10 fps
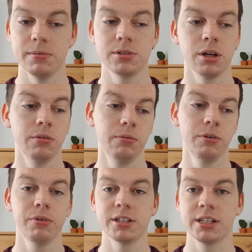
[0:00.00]
So
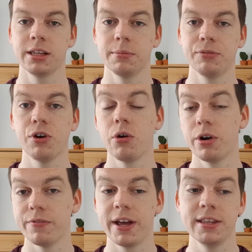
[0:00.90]
we've worked together before
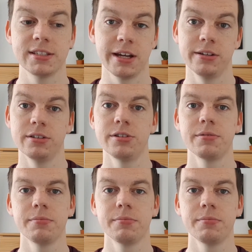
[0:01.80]
on events and